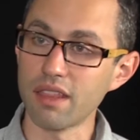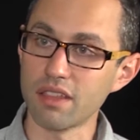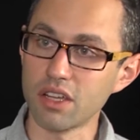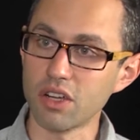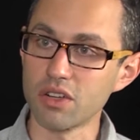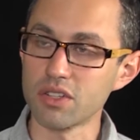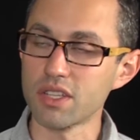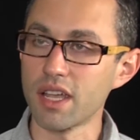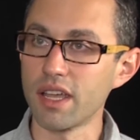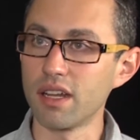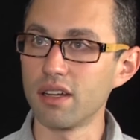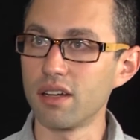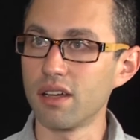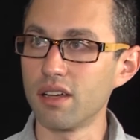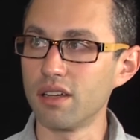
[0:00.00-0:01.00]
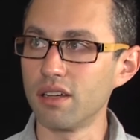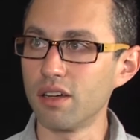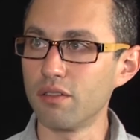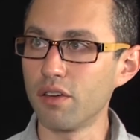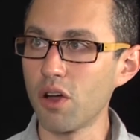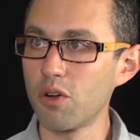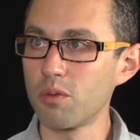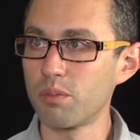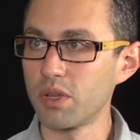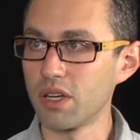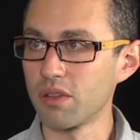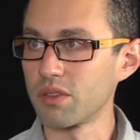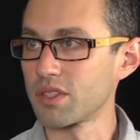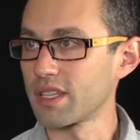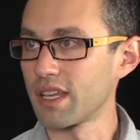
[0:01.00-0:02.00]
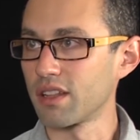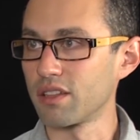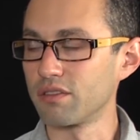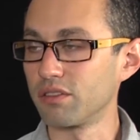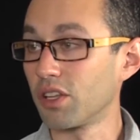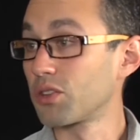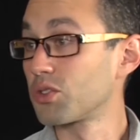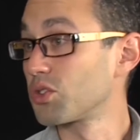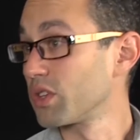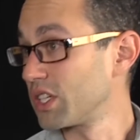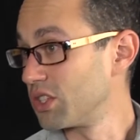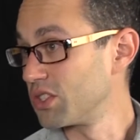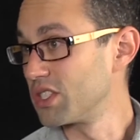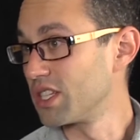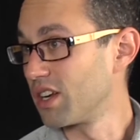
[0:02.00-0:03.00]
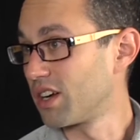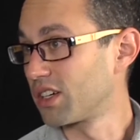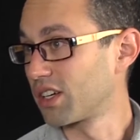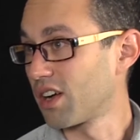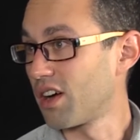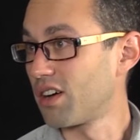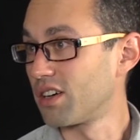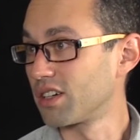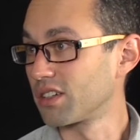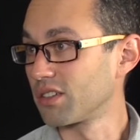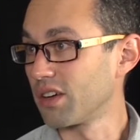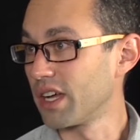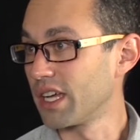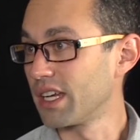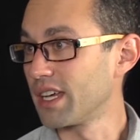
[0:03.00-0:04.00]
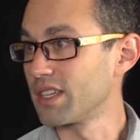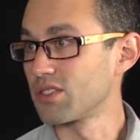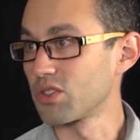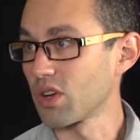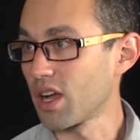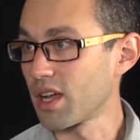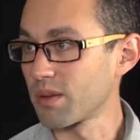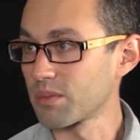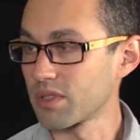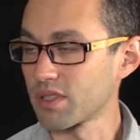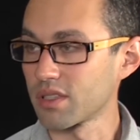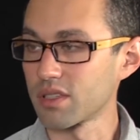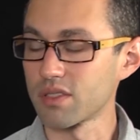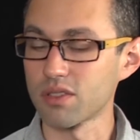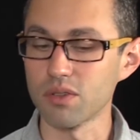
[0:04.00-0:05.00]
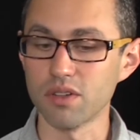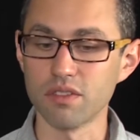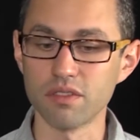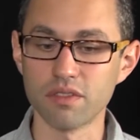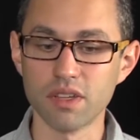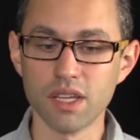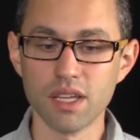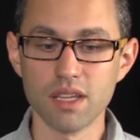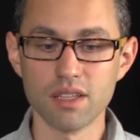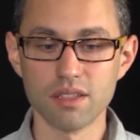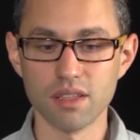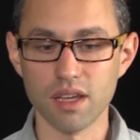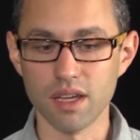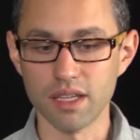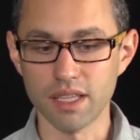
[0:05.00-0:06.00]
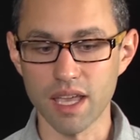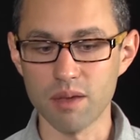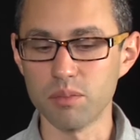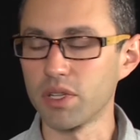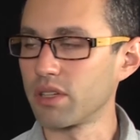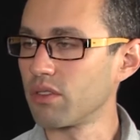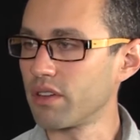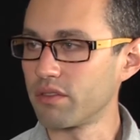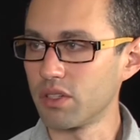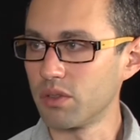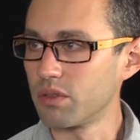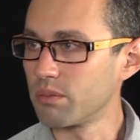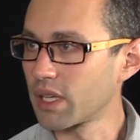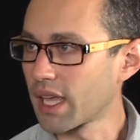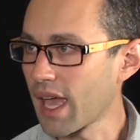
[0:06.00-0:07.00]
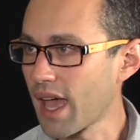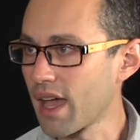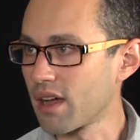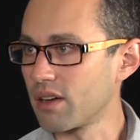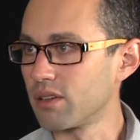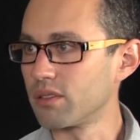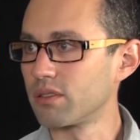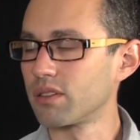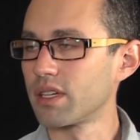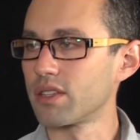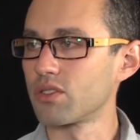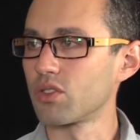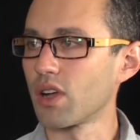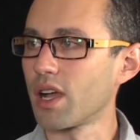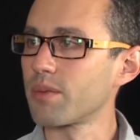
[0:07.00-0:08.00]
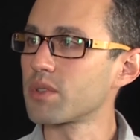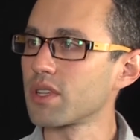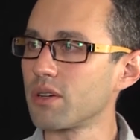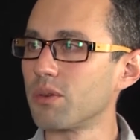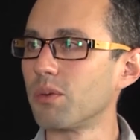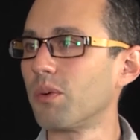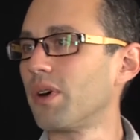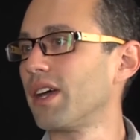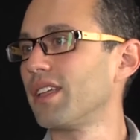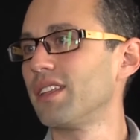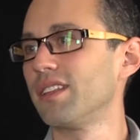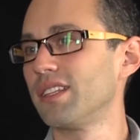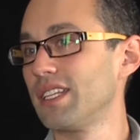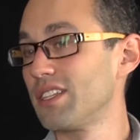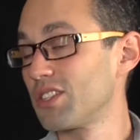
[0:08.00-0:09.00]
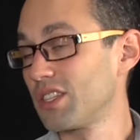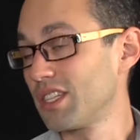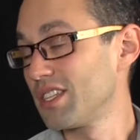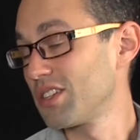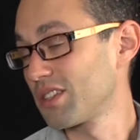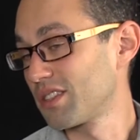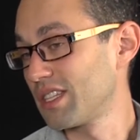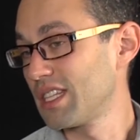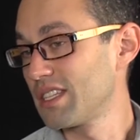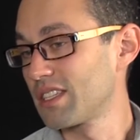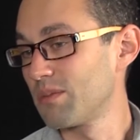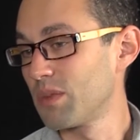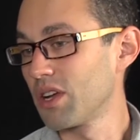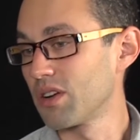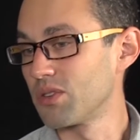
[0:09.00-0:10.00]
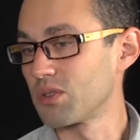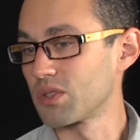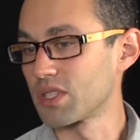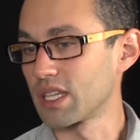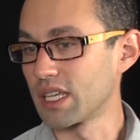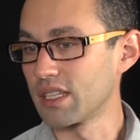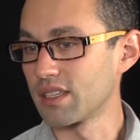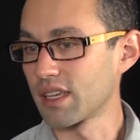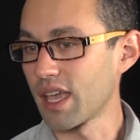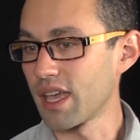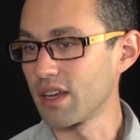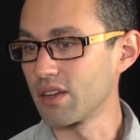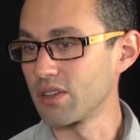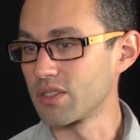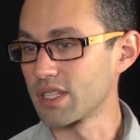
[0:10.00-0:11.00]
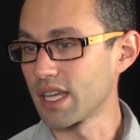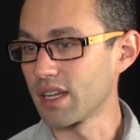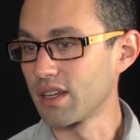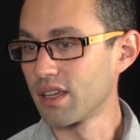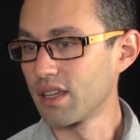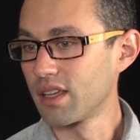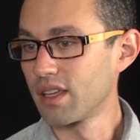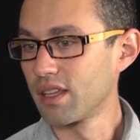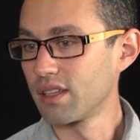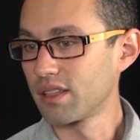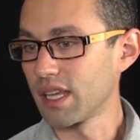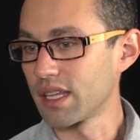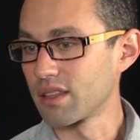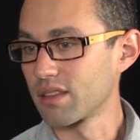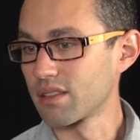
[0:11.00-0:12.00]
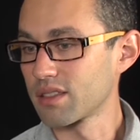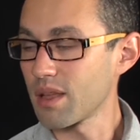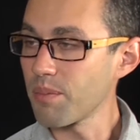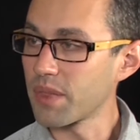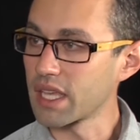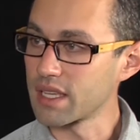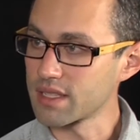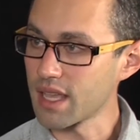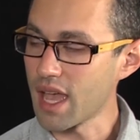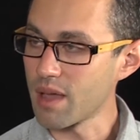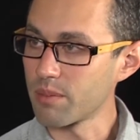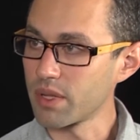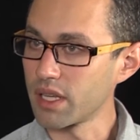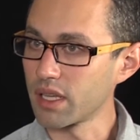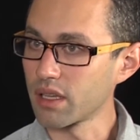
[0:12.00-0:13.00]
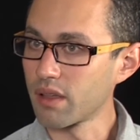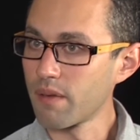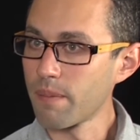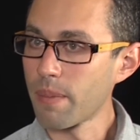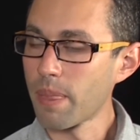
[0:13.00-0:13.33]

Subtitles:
I think are a sign of hope. You know, the sale of luxury goods in Hong Kong, right, has dropped. Sort of gambling revenue in Macau has dropped. So these to me are interesting indicators that something is happening.